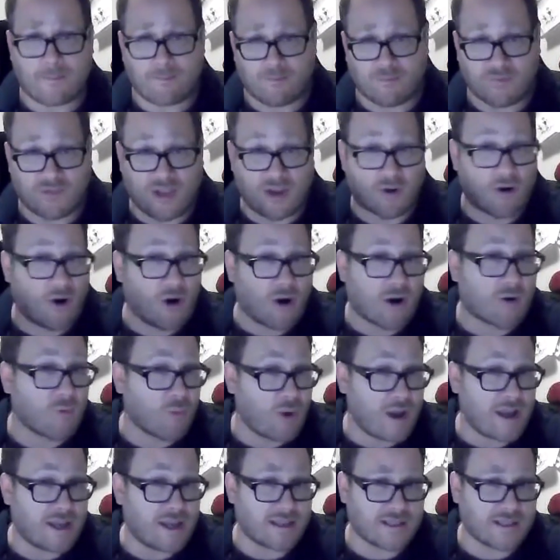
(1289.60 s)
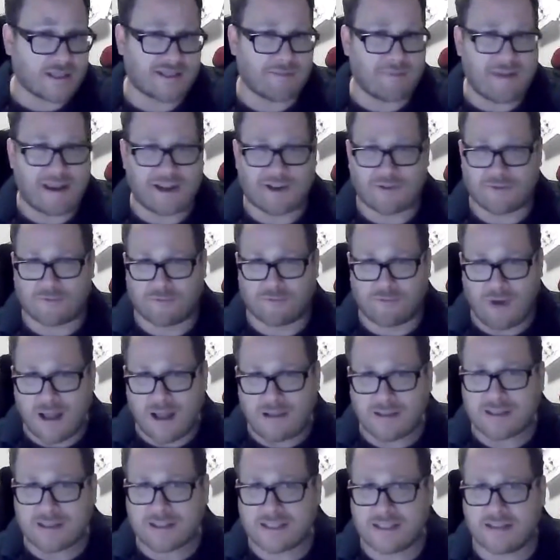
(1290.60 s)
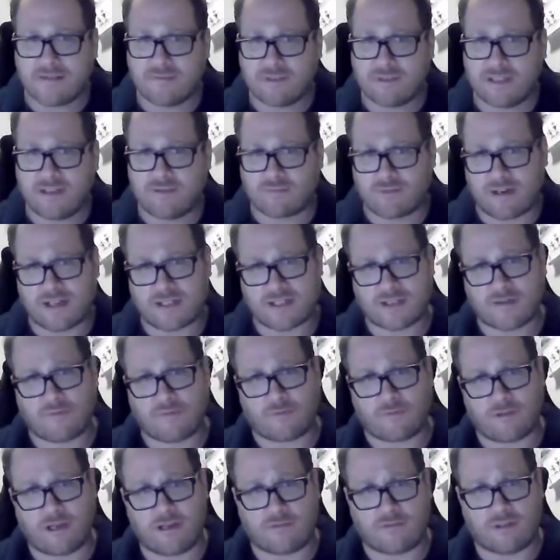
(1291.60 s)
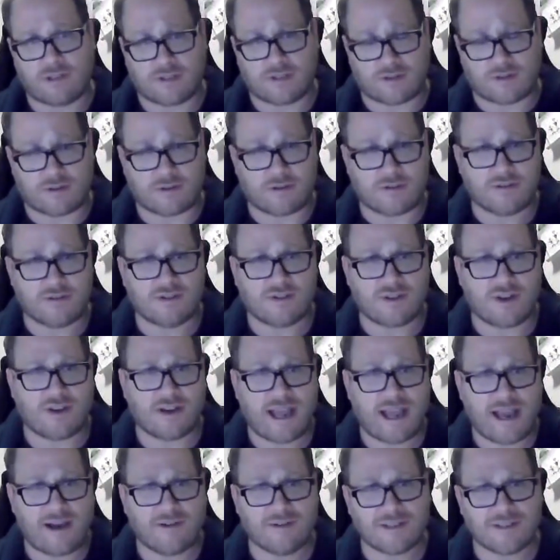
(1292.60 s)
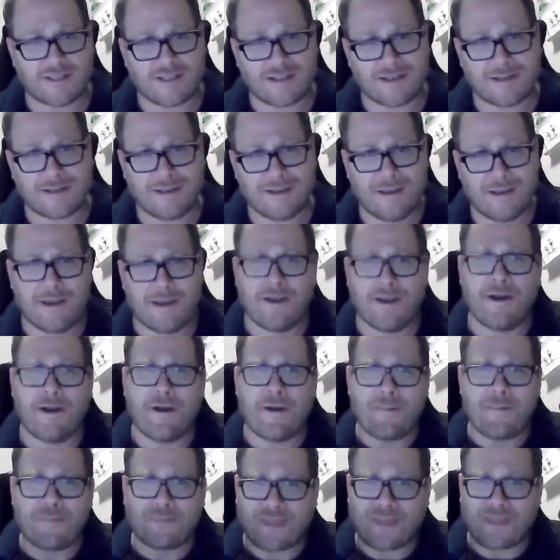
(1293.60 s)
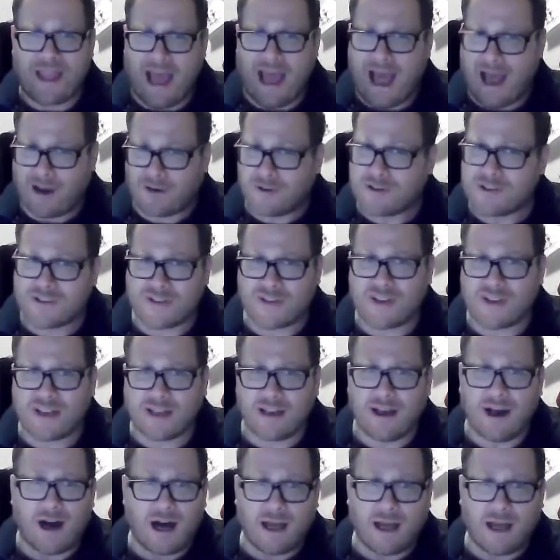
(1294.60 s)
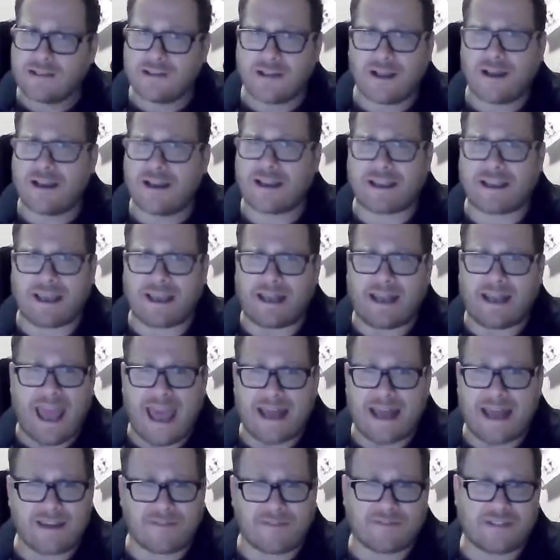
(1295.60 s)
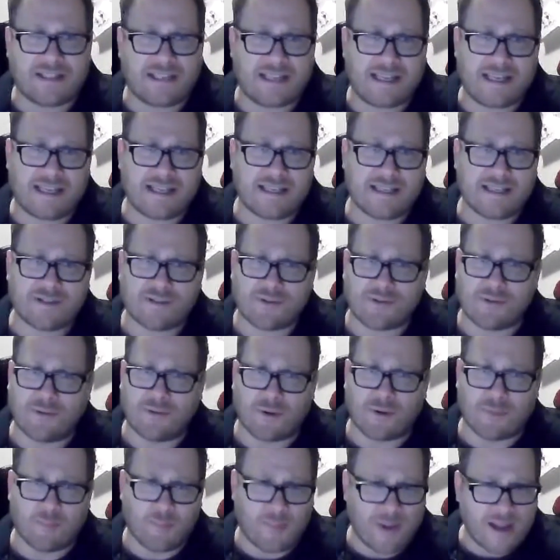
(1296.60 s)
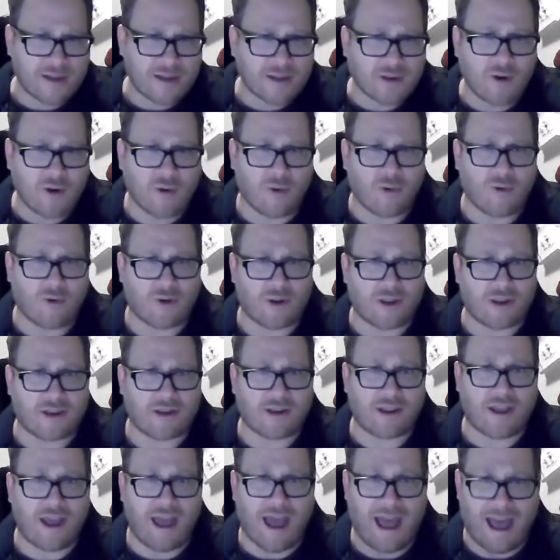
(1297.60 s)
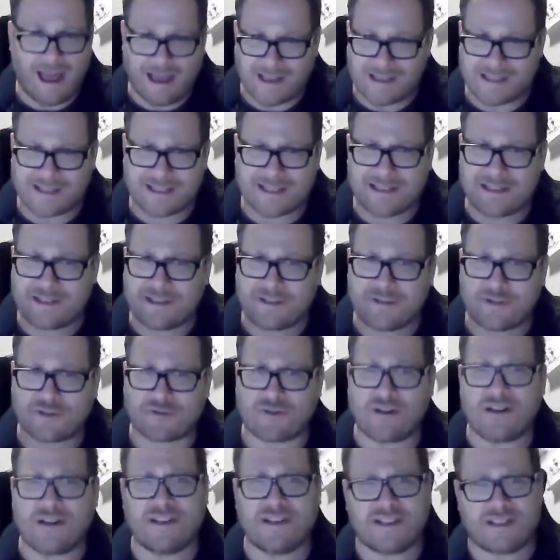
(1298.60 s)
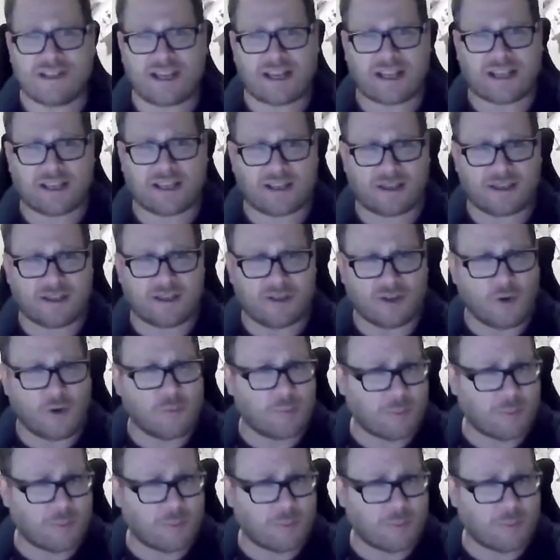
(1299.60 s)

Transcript: there are ways to make relatively risk-free returns on housing. Housing, unlike an NFTs or Bitcoin, has an intrinsic, you